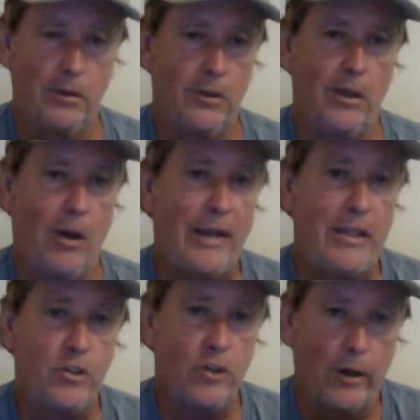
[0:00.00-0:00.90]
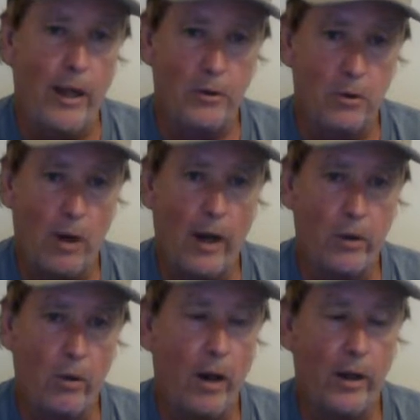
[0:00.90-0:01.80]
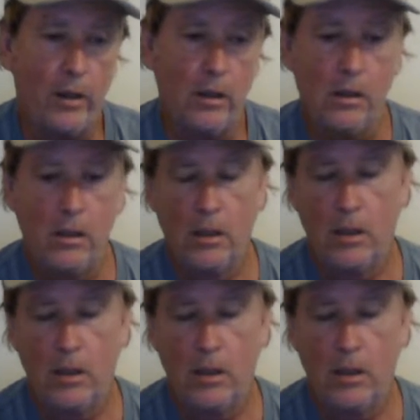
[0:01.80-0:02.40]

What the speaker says: I didn't start out to write erotica.